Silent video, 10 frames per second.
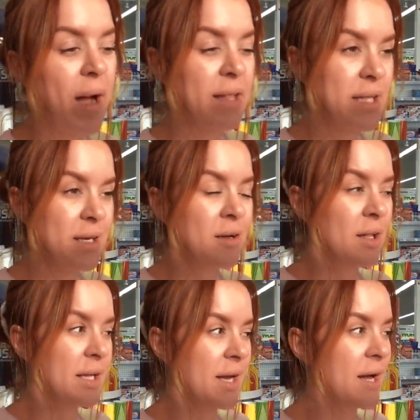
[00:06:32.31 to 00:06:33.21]
I think
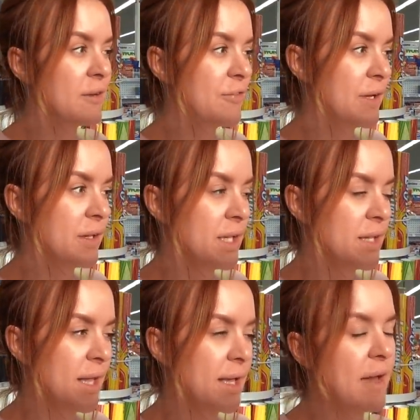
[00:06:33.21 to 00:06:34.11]
Kalia had a
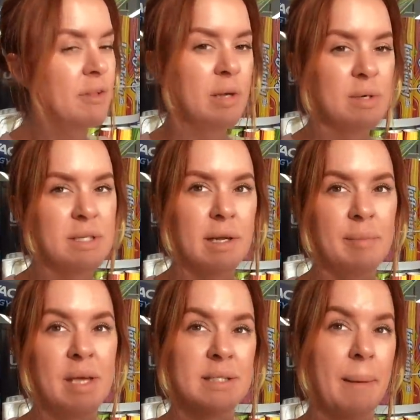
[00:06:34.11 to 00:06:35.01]
feeling like Emily wasn't gonna
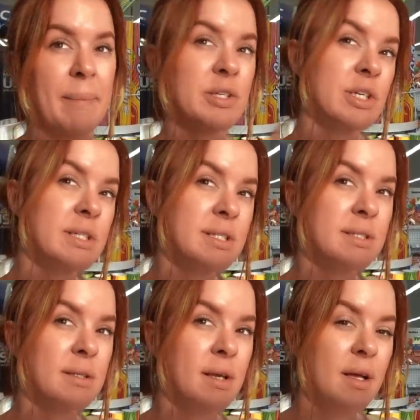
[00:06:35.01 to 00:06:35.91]
be as ambitious.
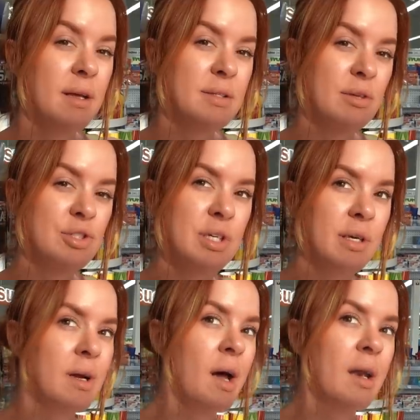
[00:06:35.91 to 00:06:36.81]
So
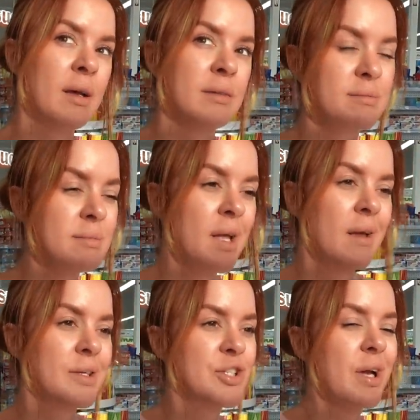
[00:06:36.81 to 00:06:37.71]
she yeah, kind of, she
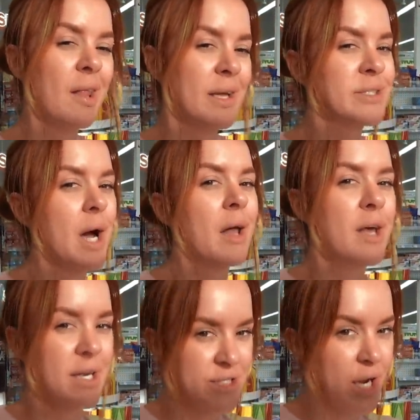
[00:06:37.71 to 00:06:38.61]
overcompensated. She got like a
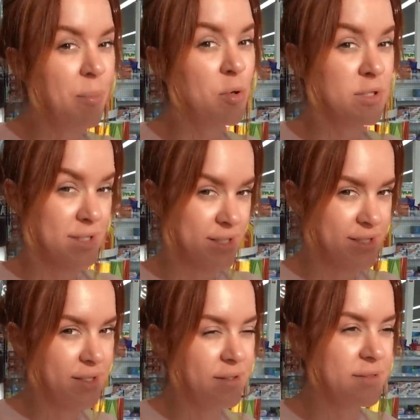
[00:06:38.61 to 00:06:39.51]
lot of doubles
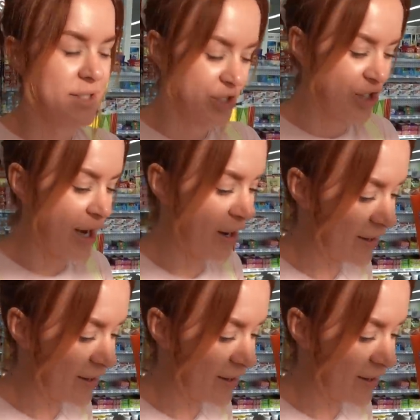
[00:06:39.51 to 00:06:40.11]
to share.